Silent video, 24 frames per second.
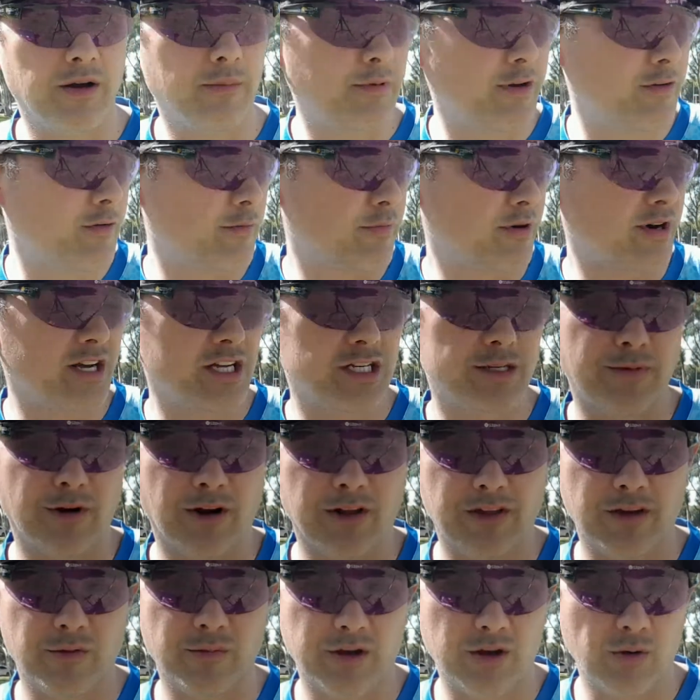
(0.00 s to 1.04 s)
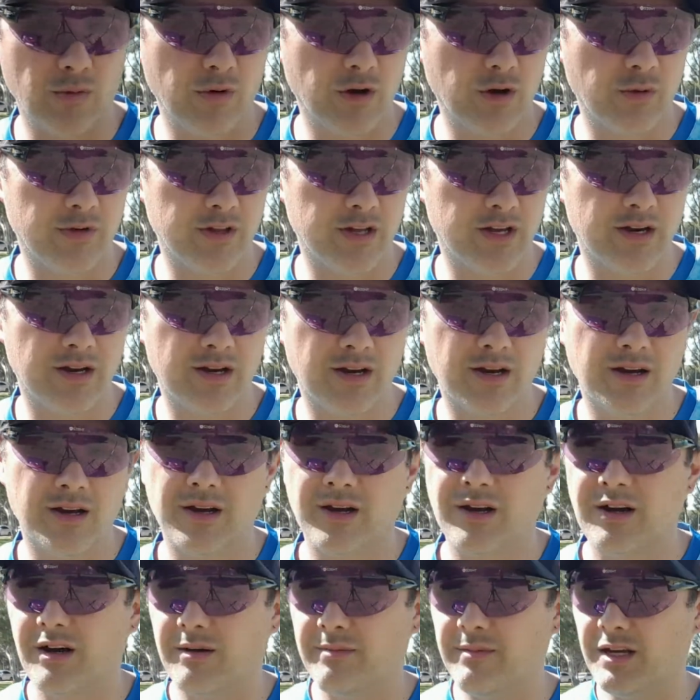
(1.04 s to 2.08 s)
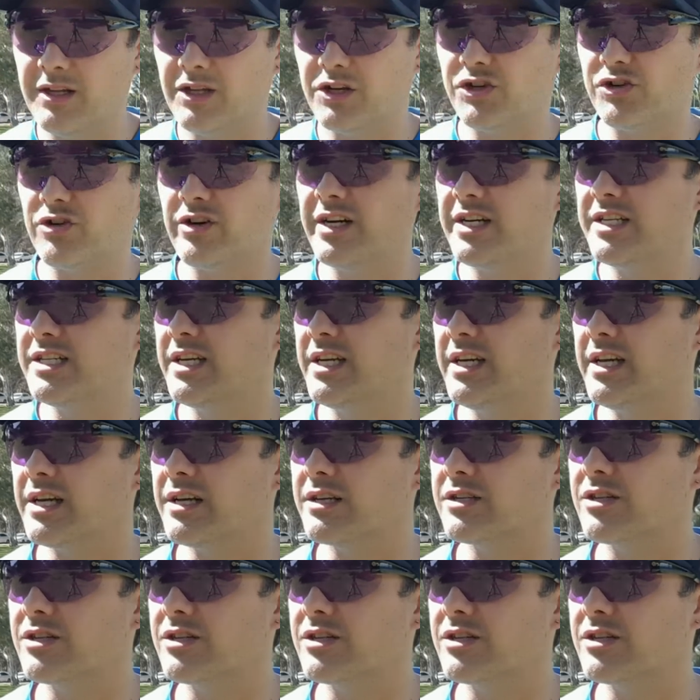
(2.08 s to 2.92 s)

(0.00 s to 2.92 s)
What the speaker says: A bit of a breeze, but I think we can work with it. Near the trees here,